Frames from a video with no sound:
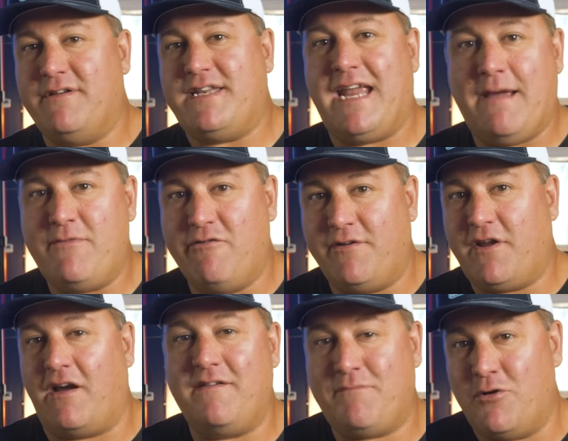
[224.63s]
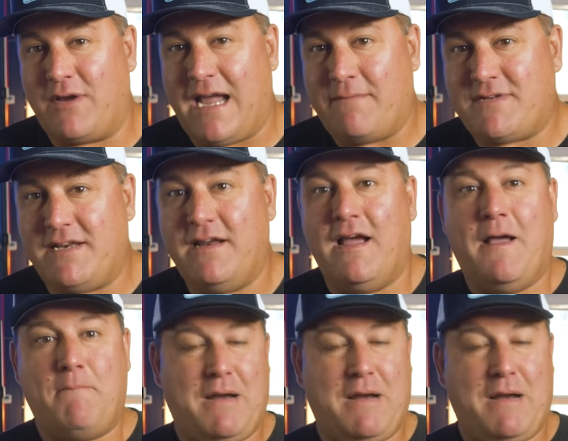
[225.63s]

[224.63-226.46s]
you're a dm you're a dive boat captain